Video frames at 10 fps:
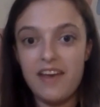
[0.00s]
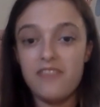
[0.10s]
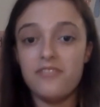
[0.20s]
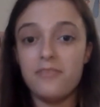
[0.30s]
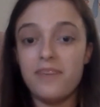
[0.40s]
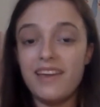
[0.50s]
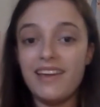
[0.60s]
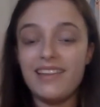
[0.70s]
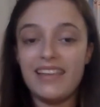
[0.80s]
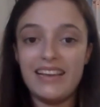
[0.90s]
For
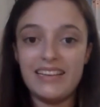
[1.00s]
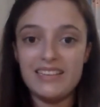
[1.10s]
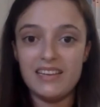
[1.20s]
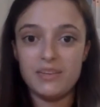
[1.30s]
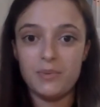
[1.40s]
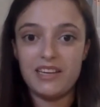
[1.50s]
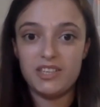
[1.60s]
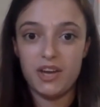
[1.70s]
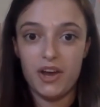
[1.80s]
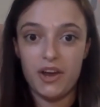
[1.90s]
me, the easiest way to
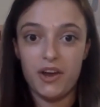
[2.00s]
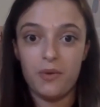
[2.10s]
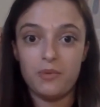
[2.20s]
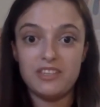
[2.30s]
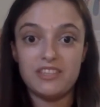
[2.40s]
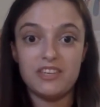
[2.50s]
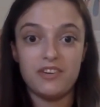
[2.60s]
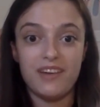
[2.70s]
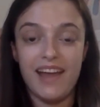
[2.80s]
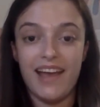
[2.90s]
cook was to
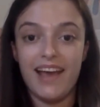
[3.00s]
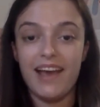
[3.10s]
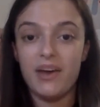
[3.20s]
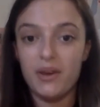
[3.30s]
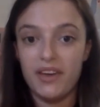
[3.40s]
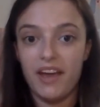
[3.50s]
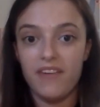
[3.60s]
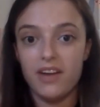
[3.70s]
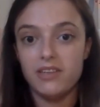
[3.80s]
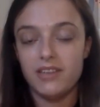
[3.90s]
create a cooking
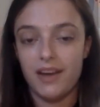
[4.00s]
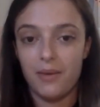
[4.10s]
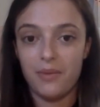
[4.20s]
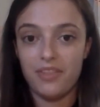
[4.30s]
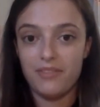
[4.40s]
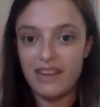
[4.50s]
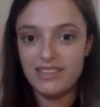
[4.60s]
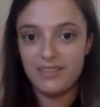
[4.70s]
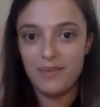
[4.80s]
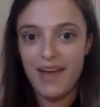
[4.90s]
rota with the
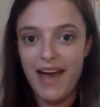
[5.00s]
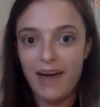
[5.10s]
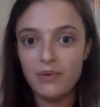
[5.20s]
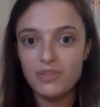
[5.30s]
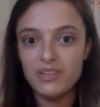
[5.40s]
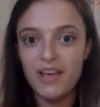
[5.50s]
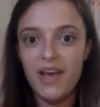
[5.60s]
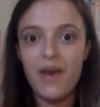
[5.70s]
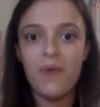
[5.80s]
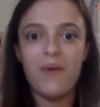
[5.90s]
rest of my house,
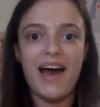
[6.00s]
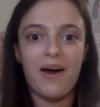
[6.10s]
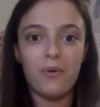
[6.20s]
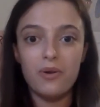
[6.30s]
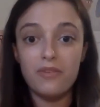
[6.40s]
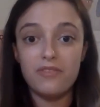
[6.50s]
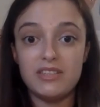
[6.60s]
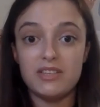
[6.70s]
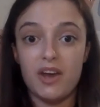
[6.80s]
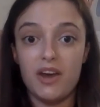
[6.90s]
where all of
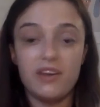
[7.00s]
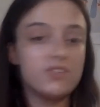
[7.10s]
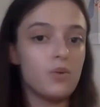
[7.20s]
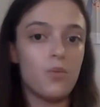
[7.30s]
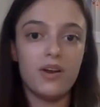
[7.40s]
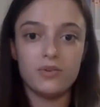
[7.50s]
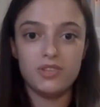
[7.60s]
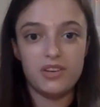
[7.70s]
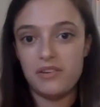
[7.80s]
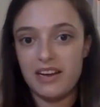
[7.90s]
cooked 1 or
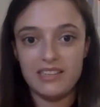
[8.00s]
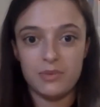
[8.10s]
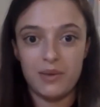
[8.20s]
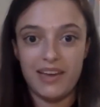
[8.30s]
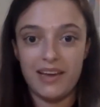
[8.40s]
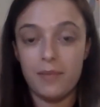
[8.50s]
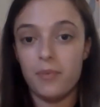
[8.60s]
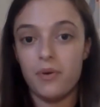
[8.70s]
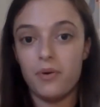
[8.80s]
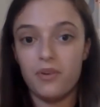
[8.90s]
2 nights a week,
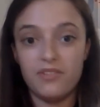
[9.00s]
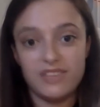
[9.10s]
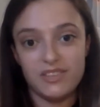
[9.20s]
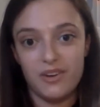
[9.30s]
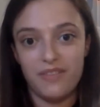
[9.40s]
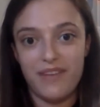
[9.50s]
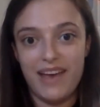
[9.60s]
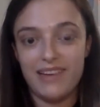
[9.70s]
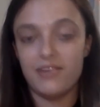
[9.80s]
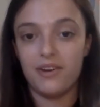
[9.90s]
but all of us got
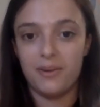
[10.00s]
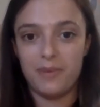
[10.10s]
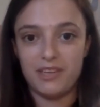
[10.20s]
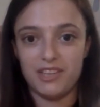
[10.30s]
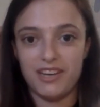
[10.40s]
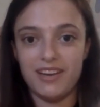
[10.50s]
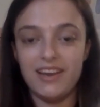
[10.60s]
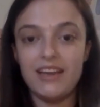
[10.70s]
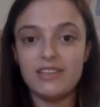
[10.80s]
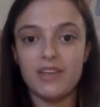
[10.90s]
fed on a budget.
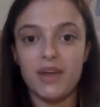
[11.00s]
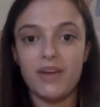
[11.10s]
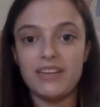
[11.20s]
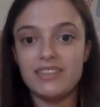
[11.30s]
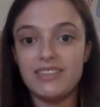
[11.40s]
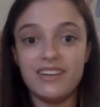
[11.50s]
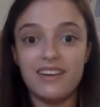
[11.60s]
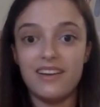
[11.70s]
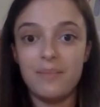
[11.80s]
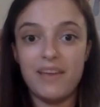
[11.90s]
So
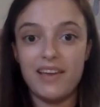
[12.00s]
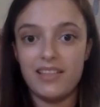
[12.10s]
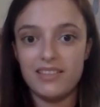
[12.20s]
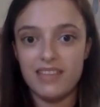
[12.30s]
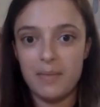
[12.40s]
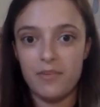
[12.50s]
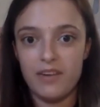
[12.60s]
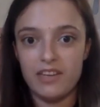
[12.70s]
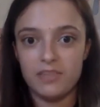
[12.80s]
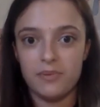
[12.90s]
consider making the same
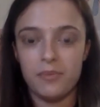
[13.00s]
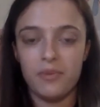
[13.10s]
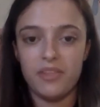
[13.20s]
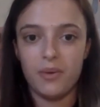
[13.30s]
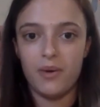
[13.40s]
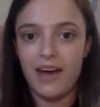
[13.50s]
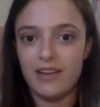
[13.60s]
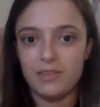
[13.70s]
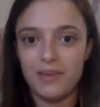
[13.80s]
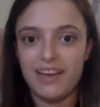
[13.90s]
arrangement with your
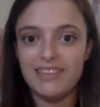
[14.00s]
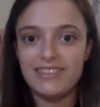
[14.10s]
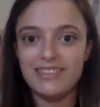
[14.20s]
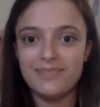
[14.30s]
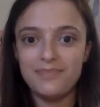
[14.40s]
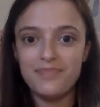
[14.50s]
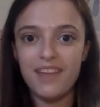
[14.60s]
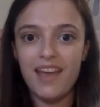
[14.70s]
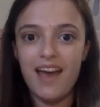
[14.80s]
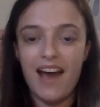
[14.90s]
housemates.
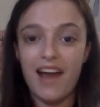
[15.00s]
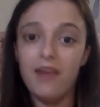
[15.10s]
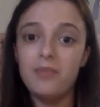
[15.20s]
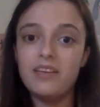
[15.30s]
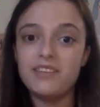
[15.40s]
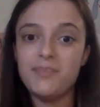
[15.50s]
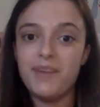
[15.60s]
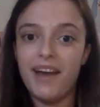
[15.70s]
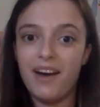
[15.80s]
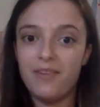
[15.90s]
I hope these have been
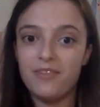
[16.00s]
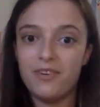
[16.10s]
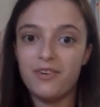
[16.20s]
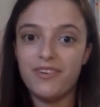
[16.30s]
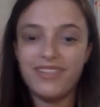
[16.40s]
helpful.